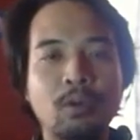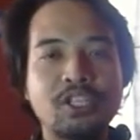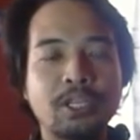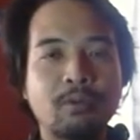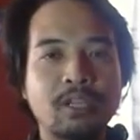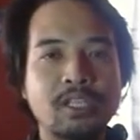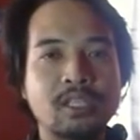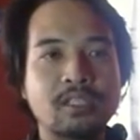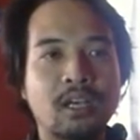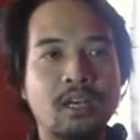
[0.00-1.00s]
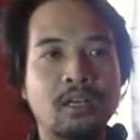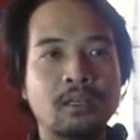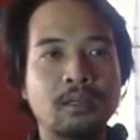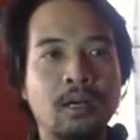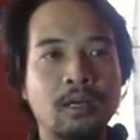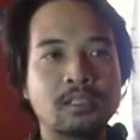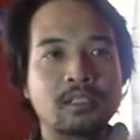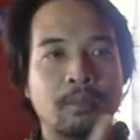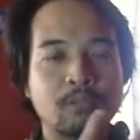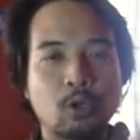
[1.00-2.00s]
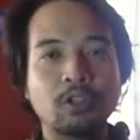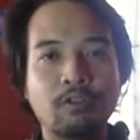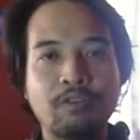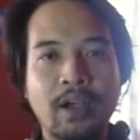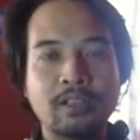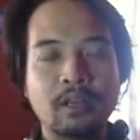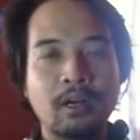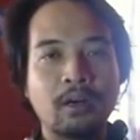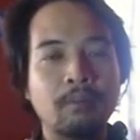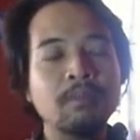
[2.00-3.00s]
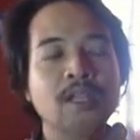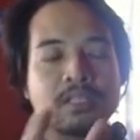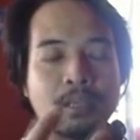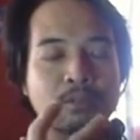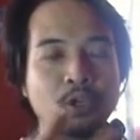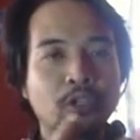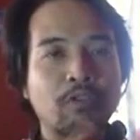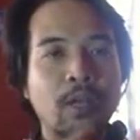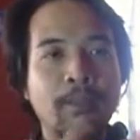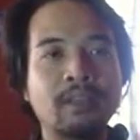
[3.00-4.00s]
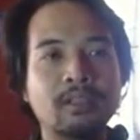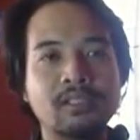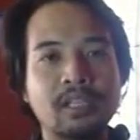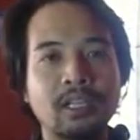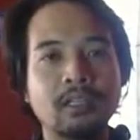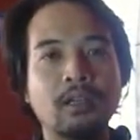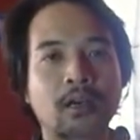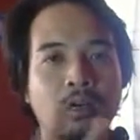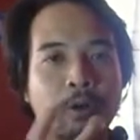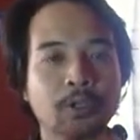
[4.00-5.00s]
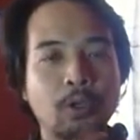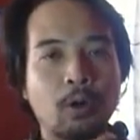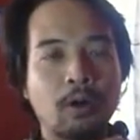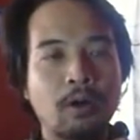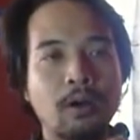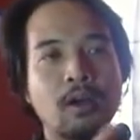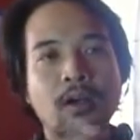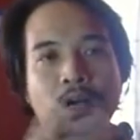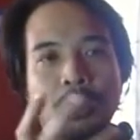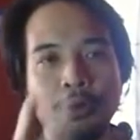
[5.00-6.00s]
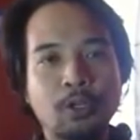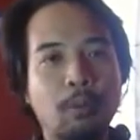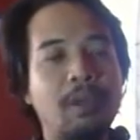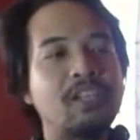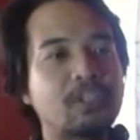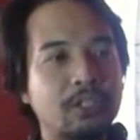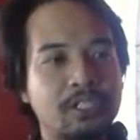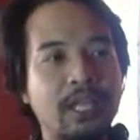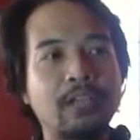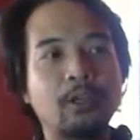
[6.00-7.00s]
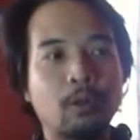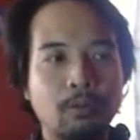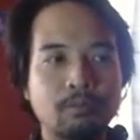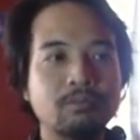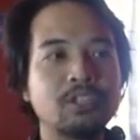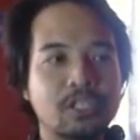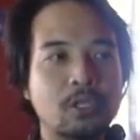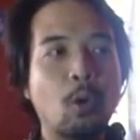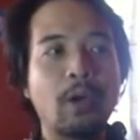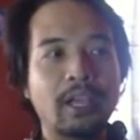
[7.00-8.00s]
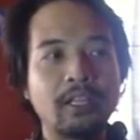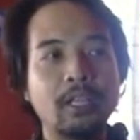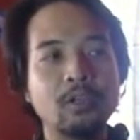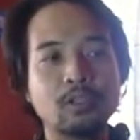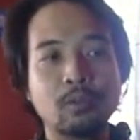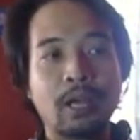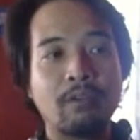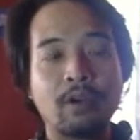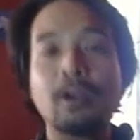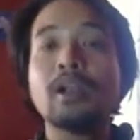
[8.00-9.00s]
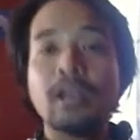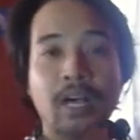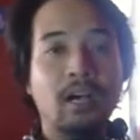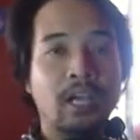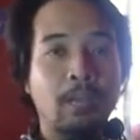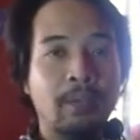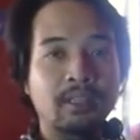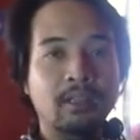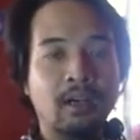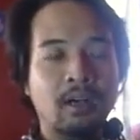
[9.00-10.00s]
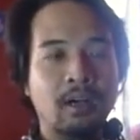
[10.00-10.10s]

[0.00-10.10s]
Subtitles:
which increases some sort of fire, some sort of elemental skill on your bracers, then just go ahead and use whatever element